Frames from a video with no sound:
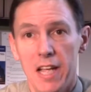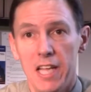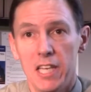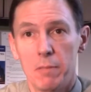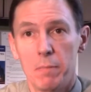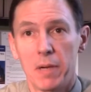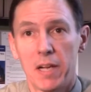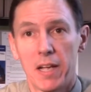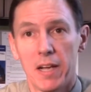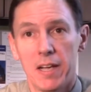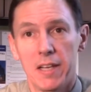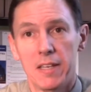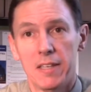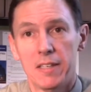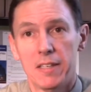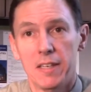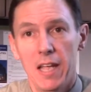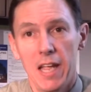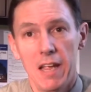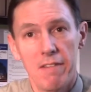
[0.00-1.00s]
is
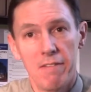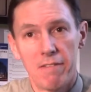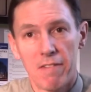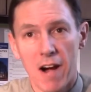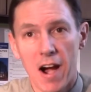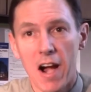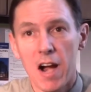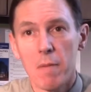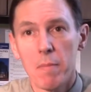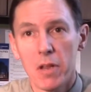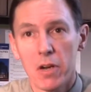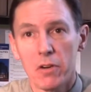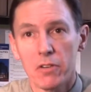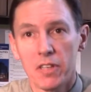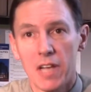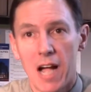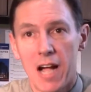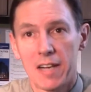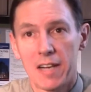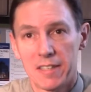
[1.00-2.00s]
because environmental
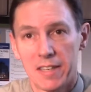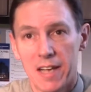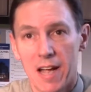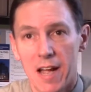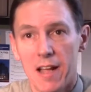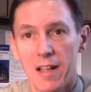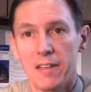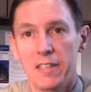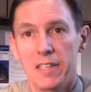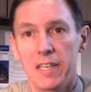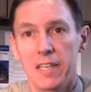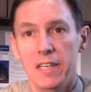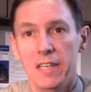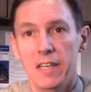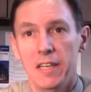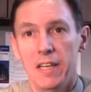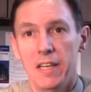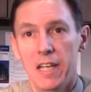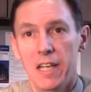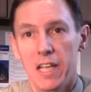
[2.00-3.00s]

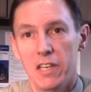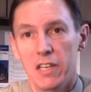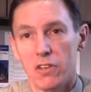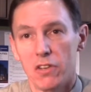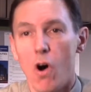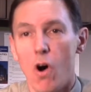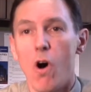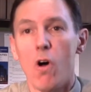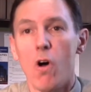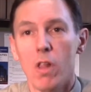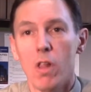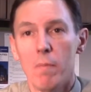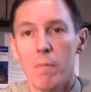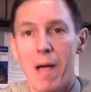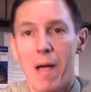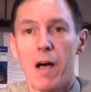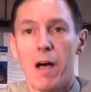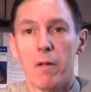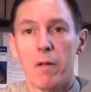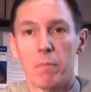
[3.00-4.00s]
toxicology is all
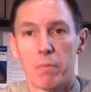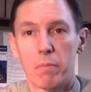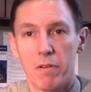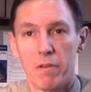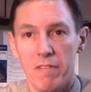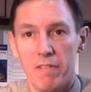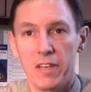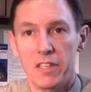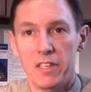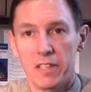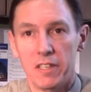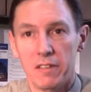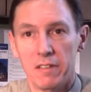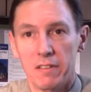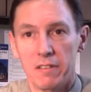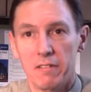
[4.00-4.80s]
about prevention.